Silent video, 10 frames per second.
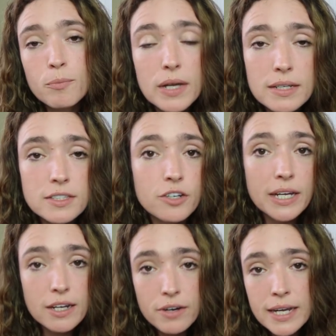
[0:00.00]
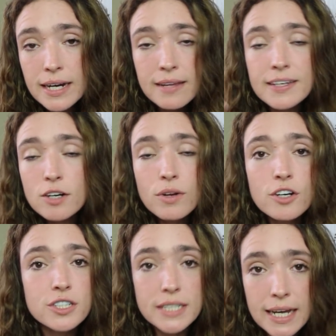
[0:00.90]
Because they're hearing it and they don't
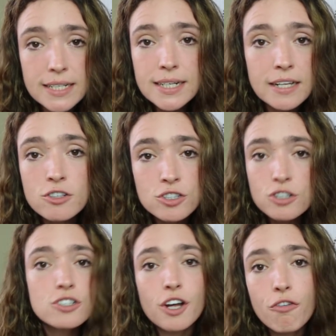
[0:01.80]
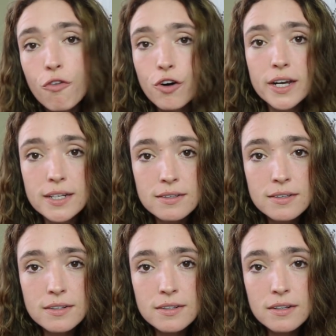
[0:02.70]
understand it and they're searching for it.
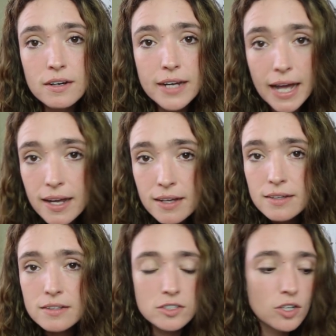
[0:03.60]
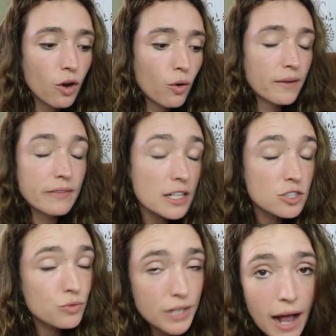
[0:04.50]
Okay? So
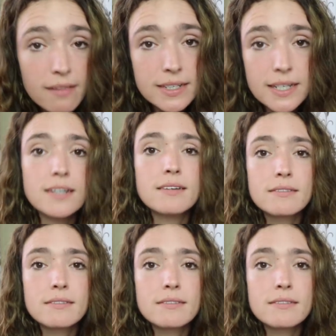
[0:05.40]
that's reality.